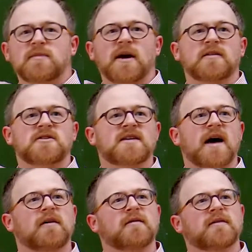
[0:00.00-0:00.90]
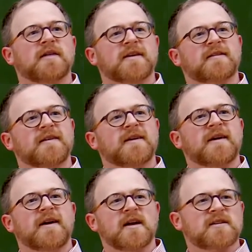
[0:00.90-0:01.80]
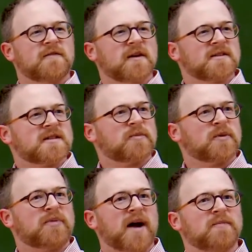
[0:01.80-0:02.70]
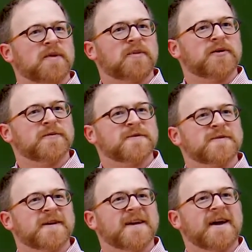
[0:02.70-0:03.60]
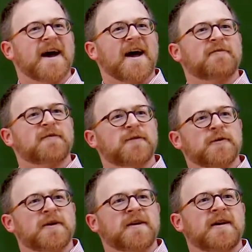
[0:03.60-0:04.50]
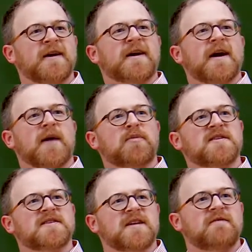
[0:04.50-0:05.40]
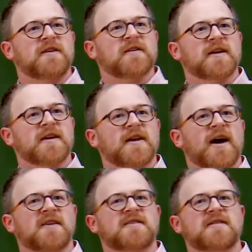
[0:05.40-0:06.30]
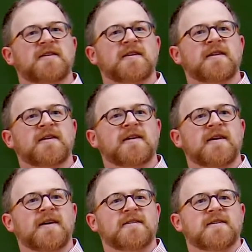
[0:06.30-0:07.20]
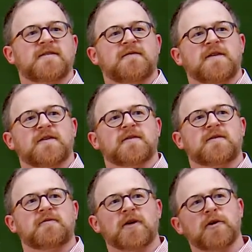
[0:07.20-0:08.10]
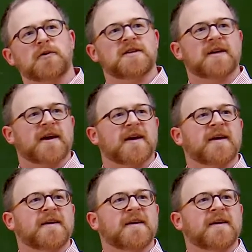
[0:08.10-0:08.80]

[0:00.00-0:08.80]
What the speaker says: about just how, like, it's a fairly simple problem to pose, right? I have a fluid, I put a seed field in it, I stir. Does the field grow or decay?